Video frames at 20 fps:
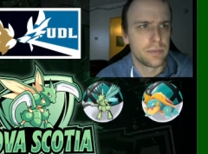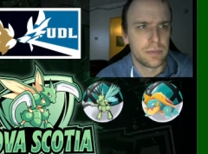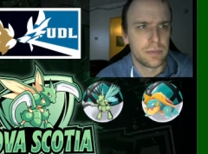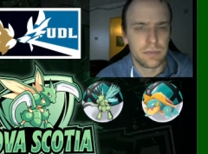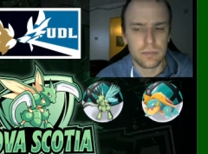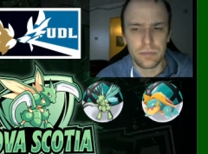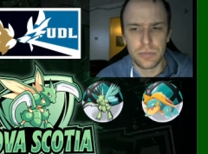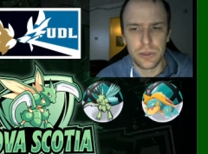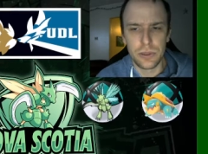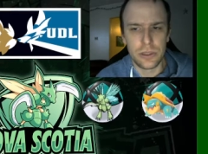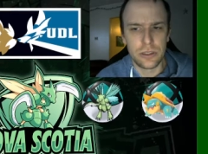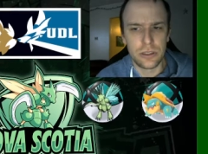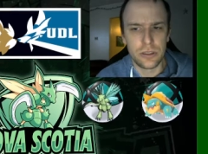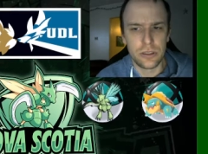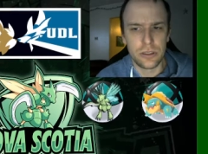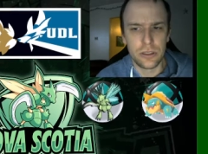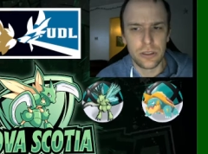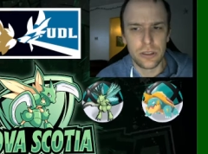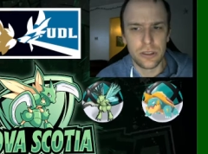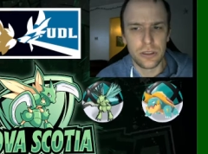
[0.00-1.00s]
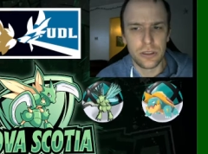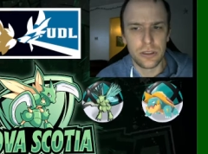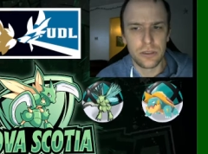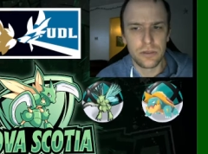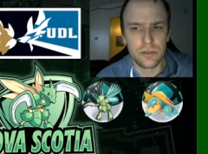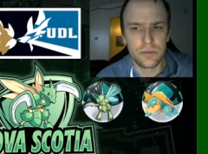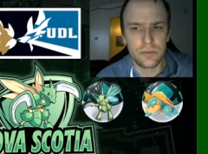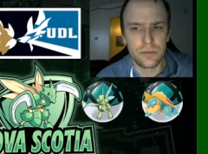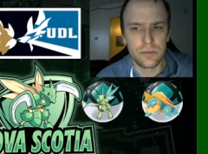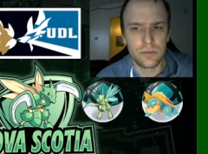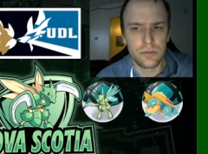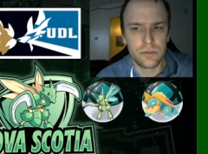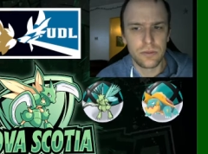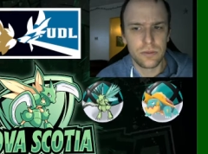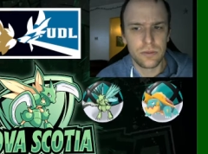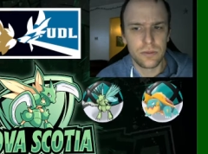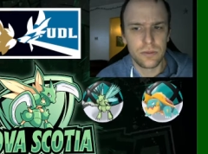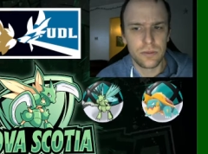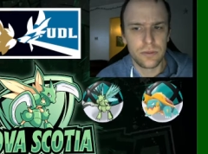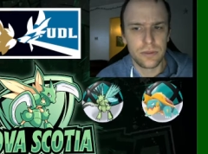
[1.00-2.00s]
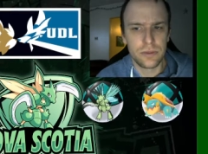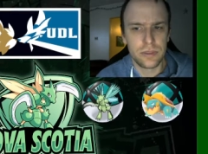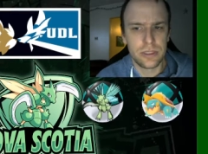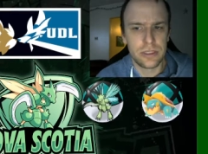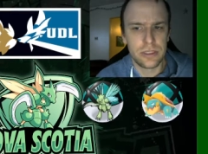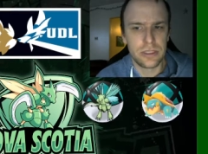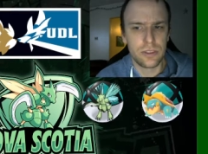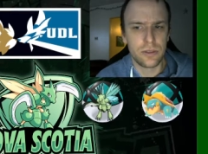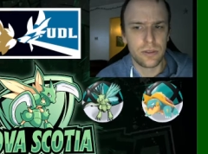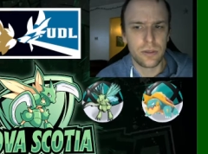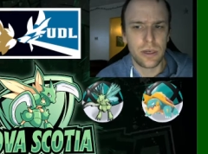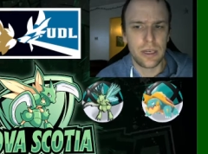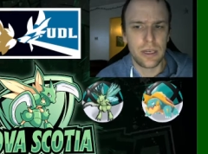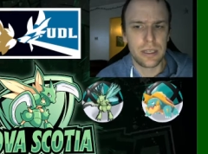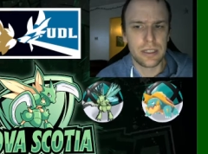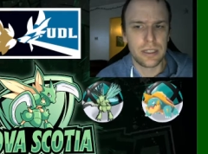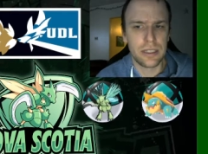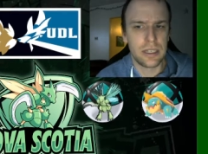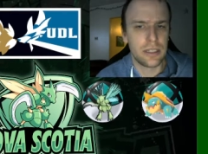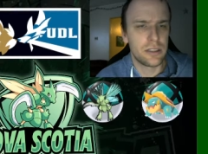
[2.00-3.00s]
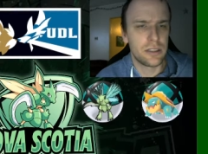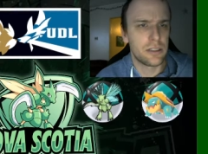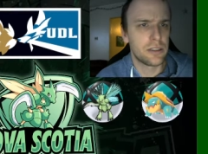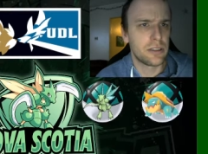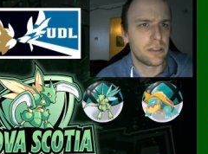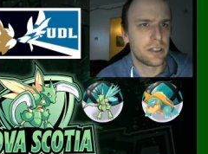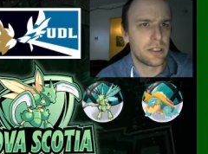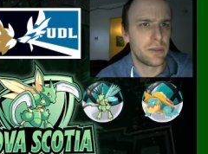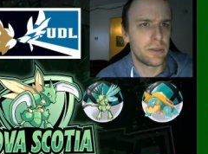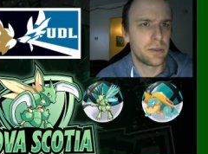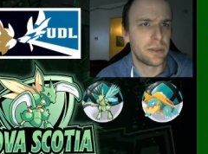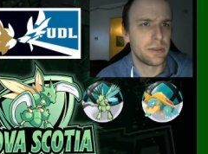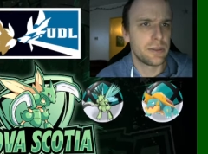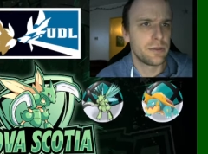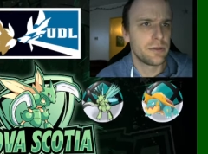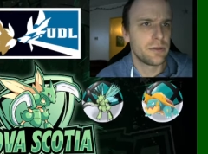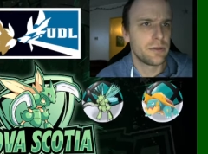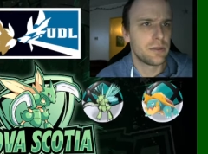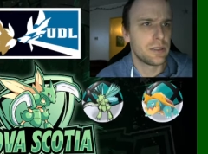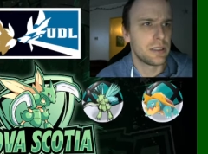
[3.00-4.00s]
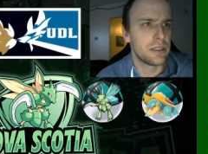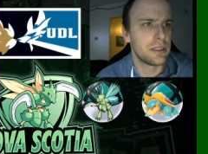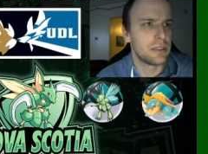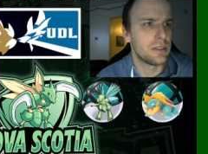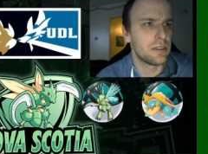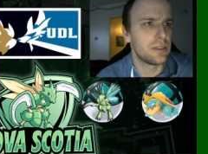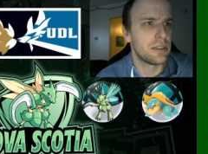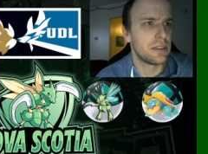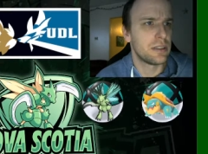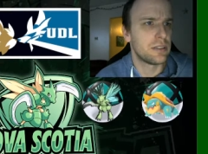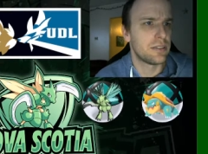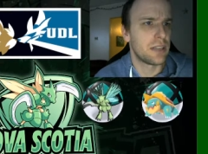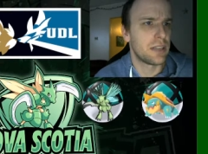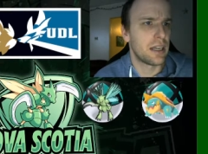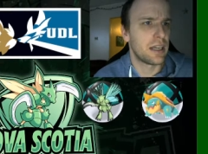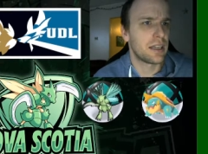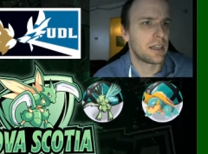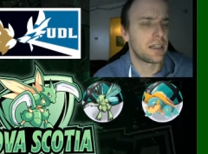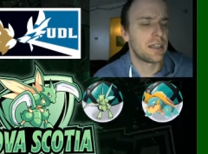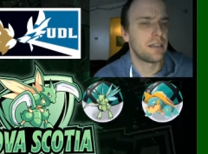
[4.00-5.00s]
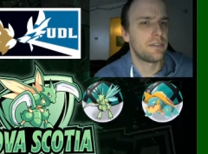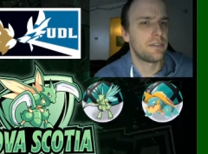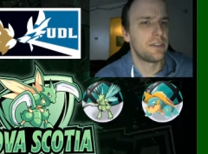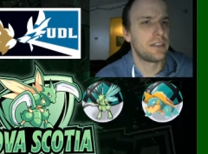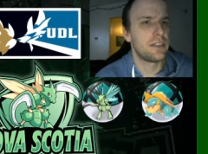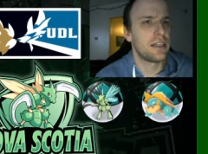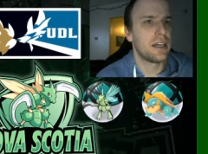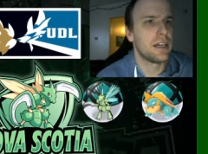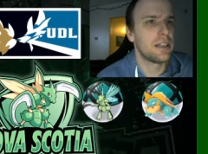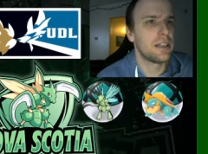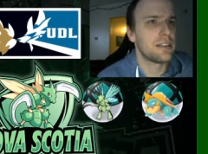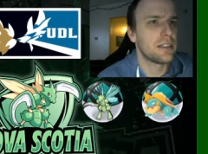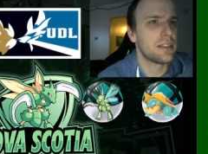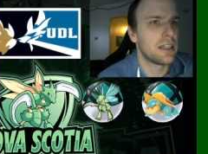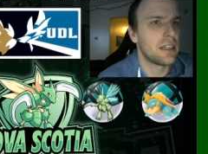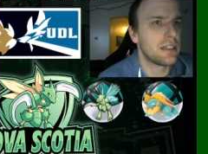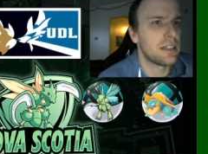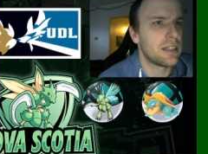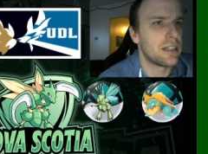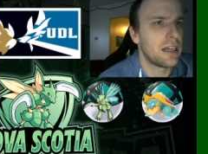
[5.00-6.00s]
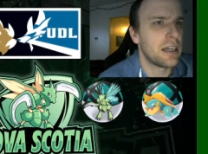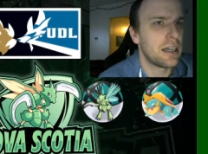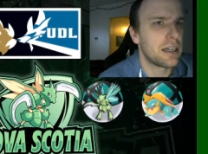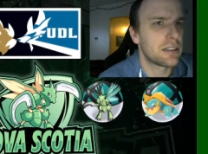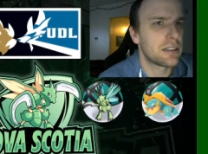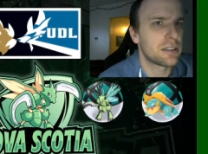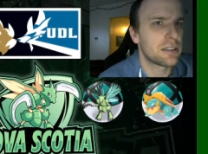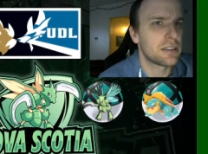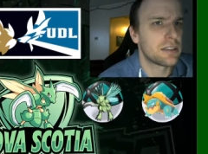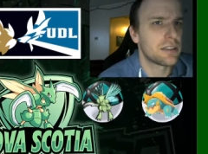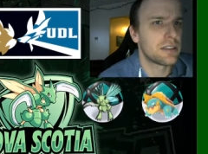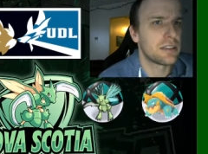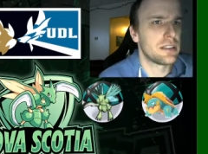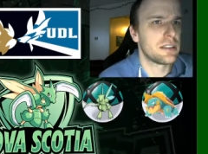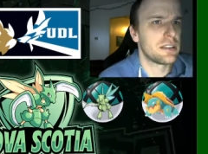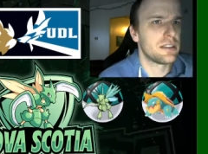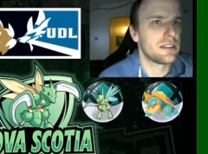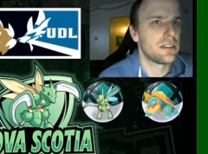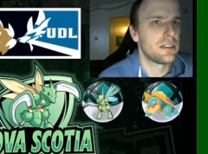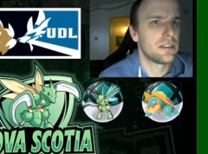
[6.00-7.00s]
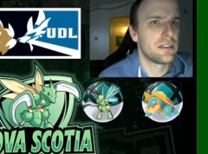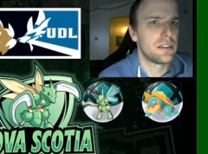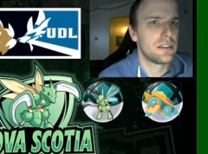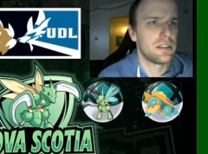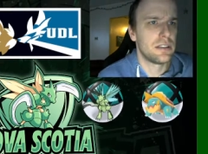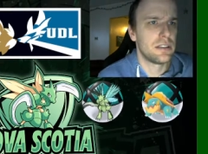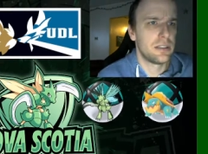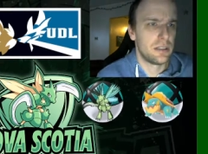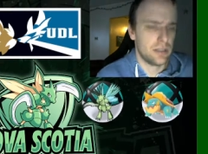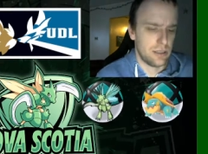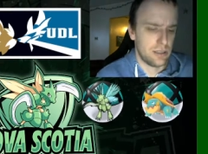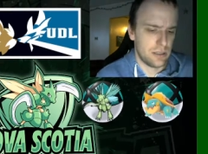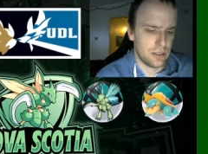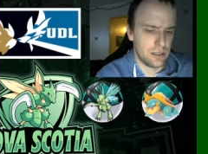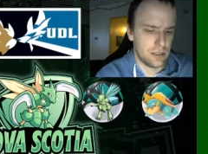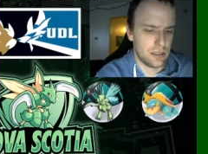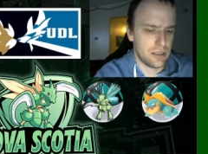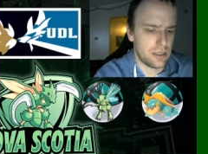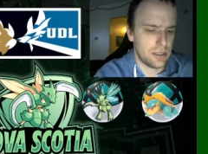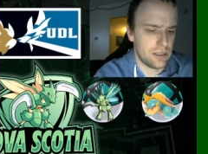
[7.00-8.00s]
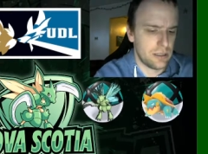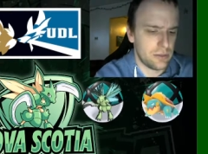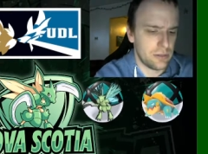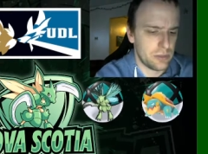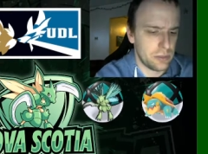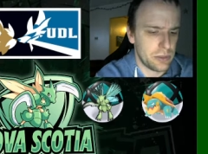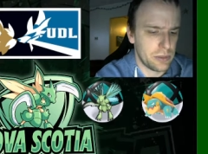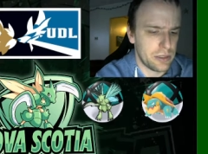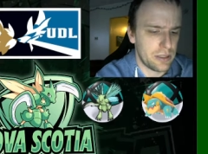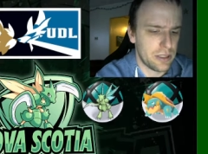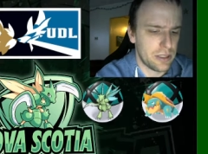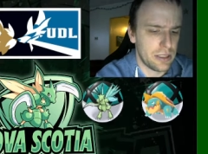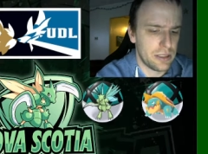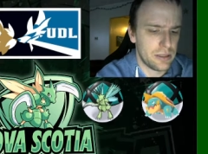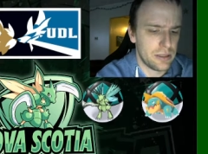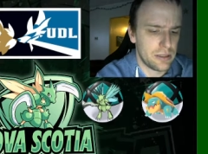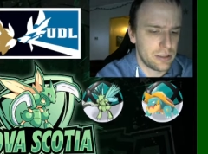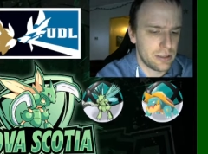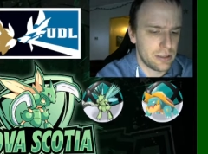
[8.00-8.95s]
Pretty sure Decidueye can't learn Tailwind. If he can, that actually would be nice.